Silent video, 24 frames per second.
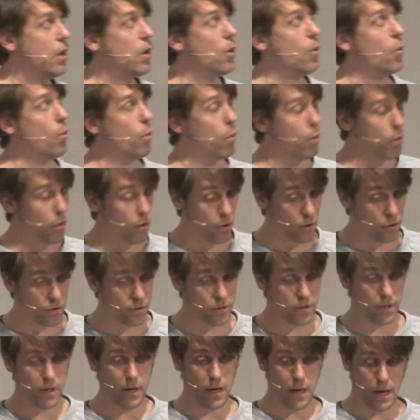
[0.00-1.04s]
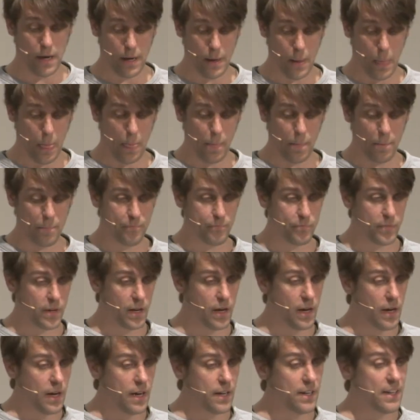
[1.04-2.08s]
world.
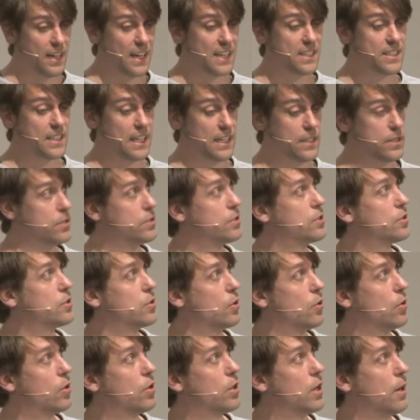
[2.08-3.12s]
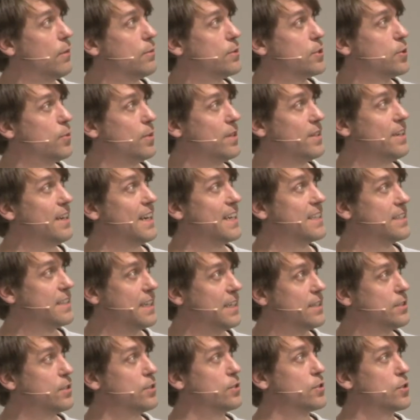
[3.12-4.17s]
The extension store comes with an
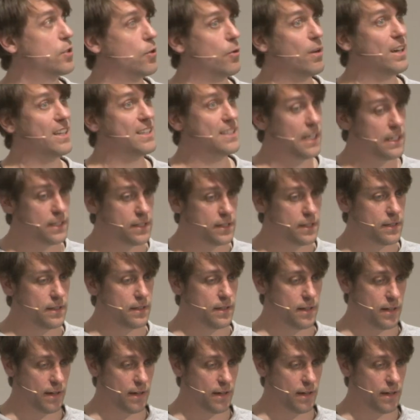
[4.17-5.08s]
extension store extension.